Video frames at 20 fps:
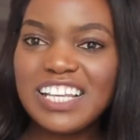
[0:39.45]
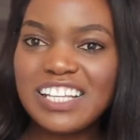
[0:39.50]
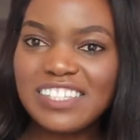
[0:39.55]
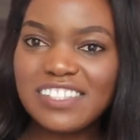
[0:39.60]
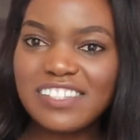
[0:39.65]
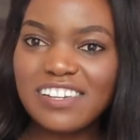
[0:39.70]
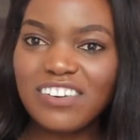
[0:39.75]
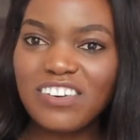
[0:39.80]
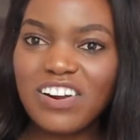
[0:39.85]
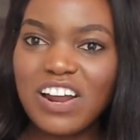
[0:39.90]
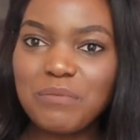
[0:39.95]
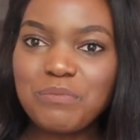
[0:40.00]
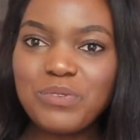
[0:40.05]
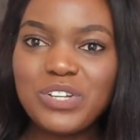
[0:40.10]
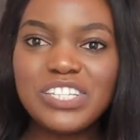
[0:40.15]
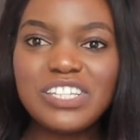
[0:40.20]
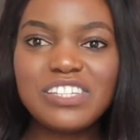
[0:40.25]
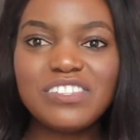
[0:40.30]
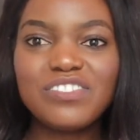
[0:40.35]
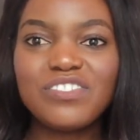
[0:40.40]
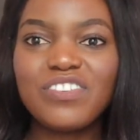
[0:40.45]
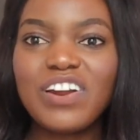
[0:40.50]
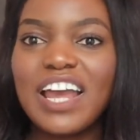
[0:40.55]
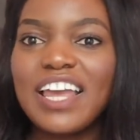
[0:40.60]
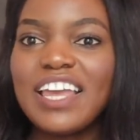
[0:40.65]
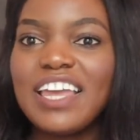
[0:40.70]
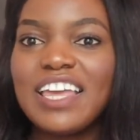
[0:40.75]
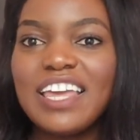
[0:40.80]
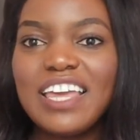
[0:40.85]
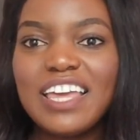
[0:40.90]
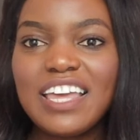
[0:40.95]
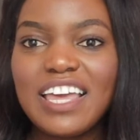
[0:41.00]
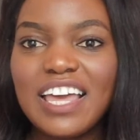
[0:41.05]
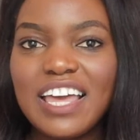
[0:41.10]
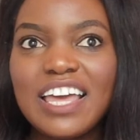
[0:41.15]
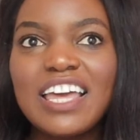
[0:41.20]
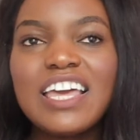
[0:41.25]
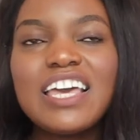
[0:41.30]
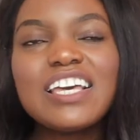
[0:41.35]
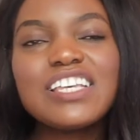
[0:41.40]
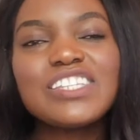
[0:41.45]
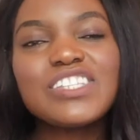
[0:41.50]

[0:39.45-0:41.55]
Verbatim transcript: Instagram, which is right here,